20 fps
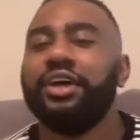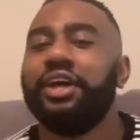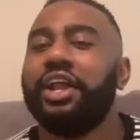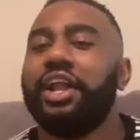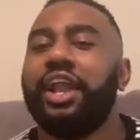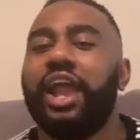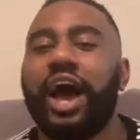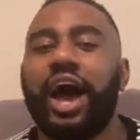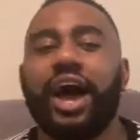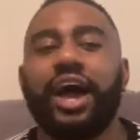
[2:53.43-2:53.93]

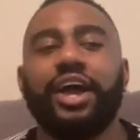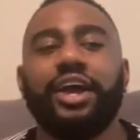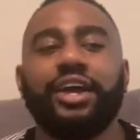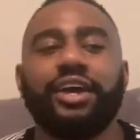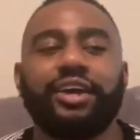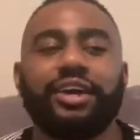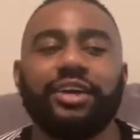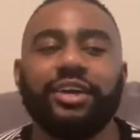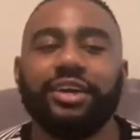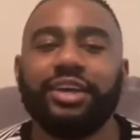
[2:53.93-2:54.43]
like,
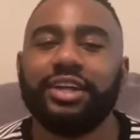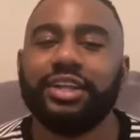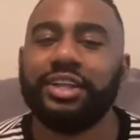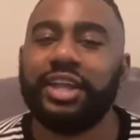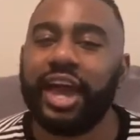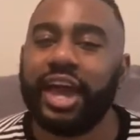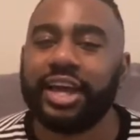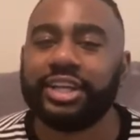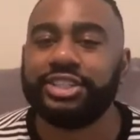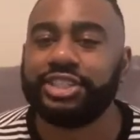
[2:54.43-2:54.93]

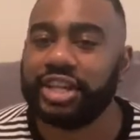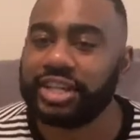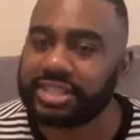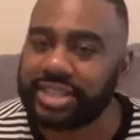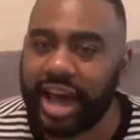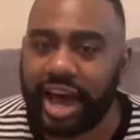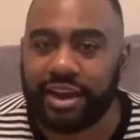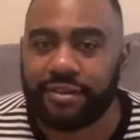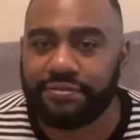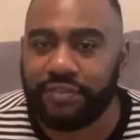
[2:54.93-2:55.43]
that just
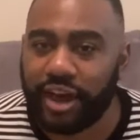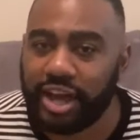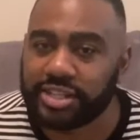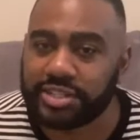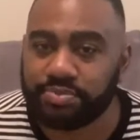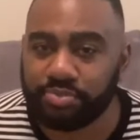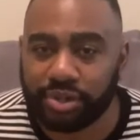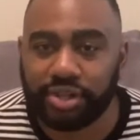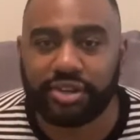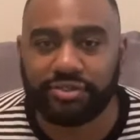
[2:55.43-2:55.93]
got a
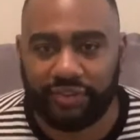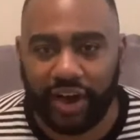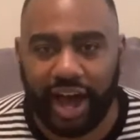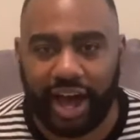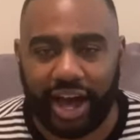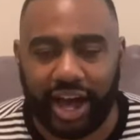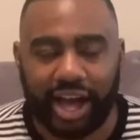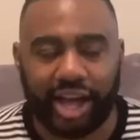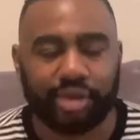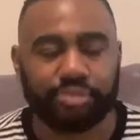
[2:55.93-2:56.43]
Facebook
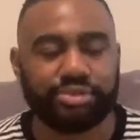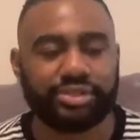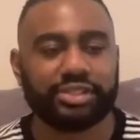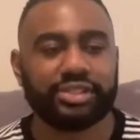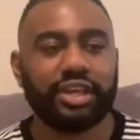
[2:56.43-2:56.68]
vibes.